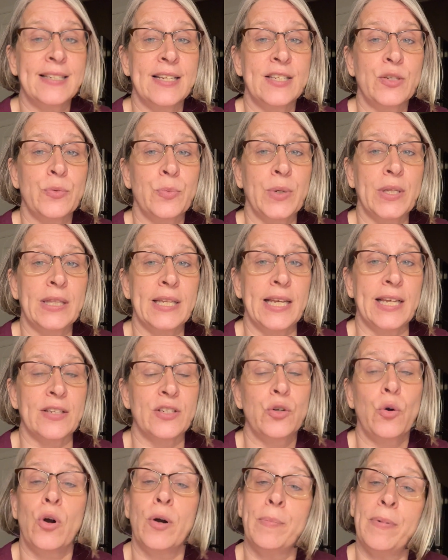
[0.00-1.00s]
it's
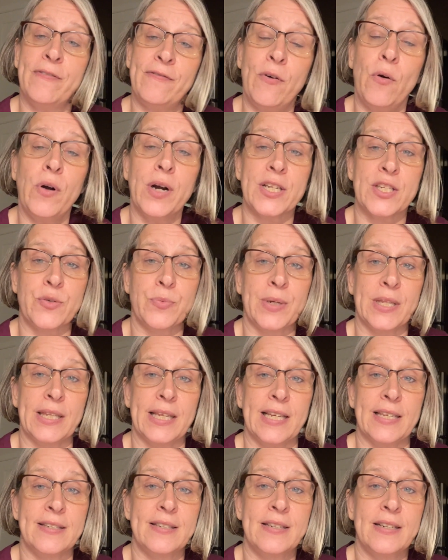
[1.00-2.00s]
released or before it's
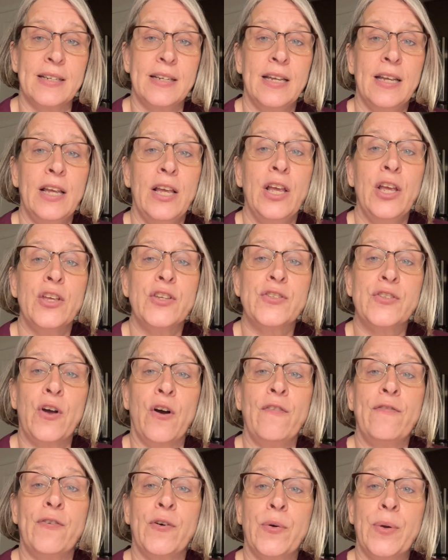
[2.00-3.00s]
released.
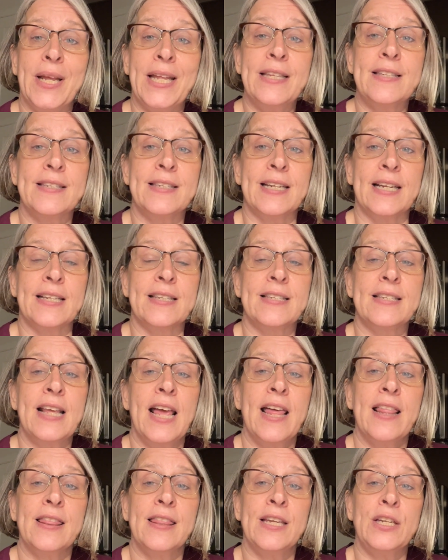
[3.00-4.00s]
So for instance,
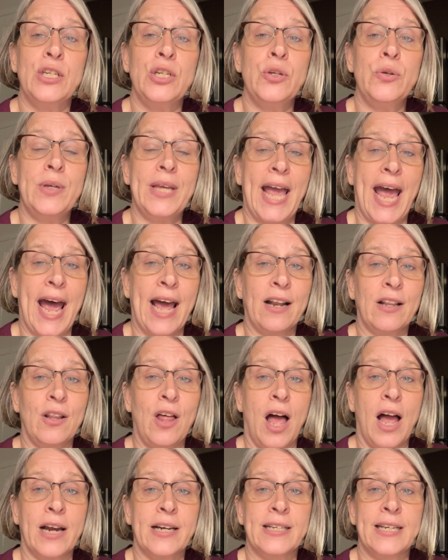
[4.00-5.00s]
the new
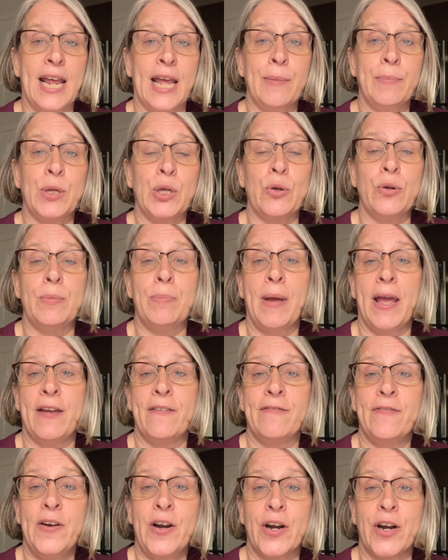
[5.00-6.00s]
catalog debuted May
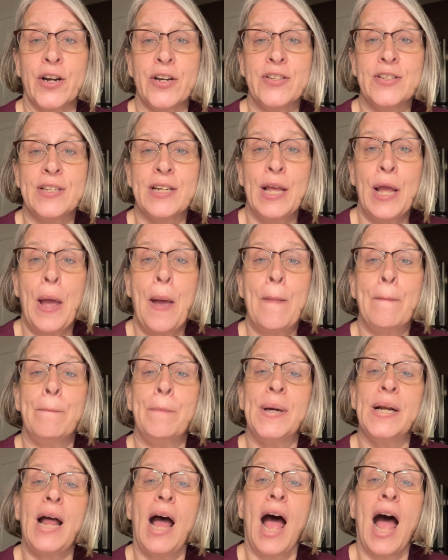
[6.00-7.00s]
1st,
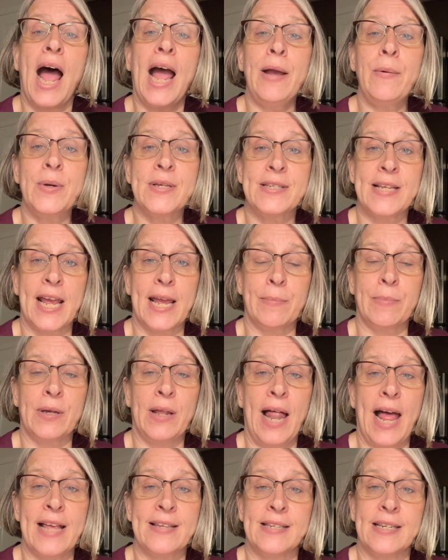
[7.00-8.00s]
but I was
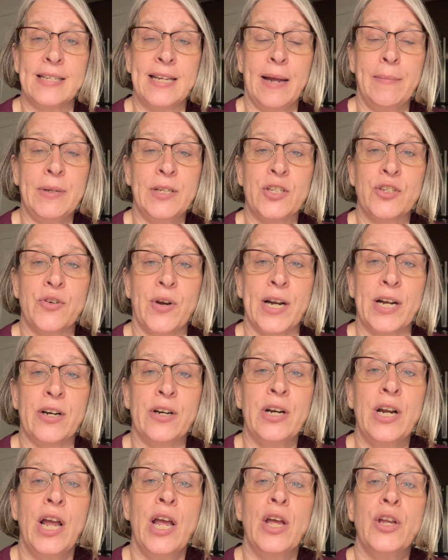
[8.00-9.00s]
able as a
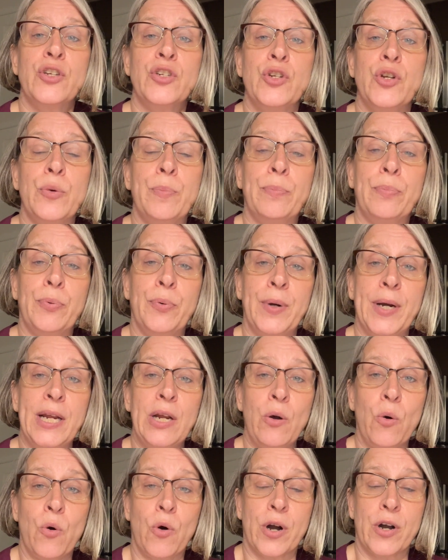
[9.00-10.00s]
demonstrator to
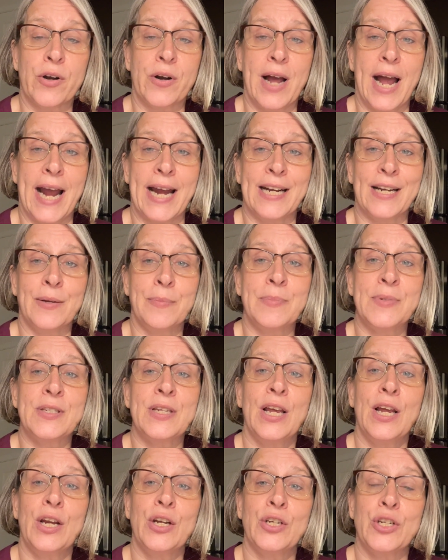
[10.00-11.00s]
pre-order
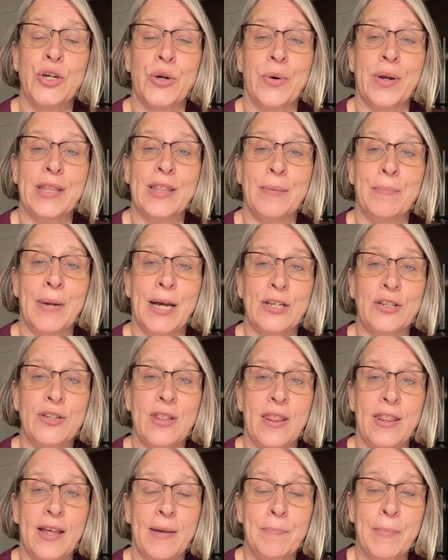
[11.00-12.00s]
items during the
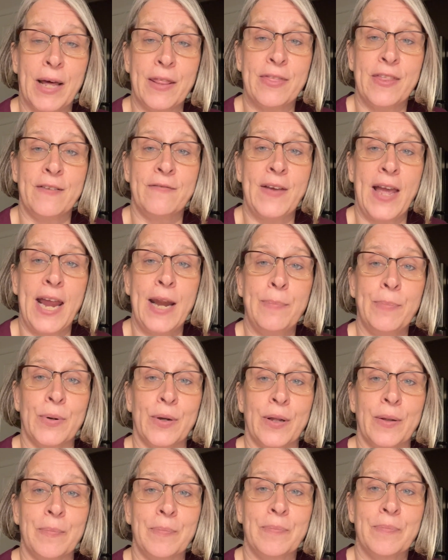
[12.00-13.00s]
month of
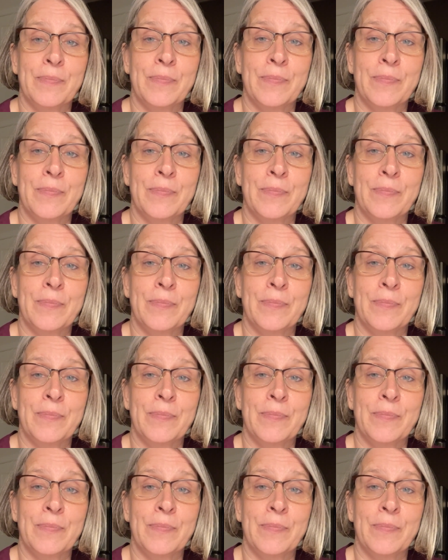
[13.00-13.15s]
April.